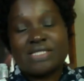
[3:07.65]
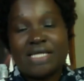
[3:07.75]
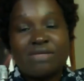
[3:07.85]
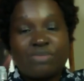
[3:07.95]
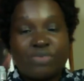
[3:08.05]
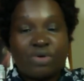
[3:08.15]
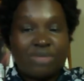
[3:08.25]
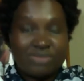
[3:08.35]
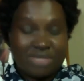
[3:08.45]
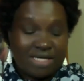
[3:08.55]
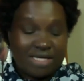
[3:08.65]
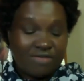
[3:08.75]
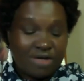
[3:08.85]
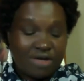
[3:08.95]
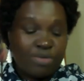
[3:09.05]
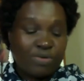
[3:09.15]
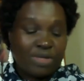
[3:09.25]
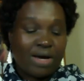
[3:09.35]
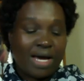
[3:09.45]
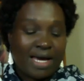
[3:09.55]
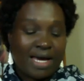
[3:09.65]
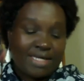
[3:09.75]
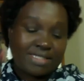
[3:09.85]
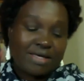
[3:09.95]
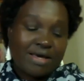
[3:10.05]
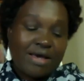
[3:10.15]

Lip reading: certain problems start developing with our eyes.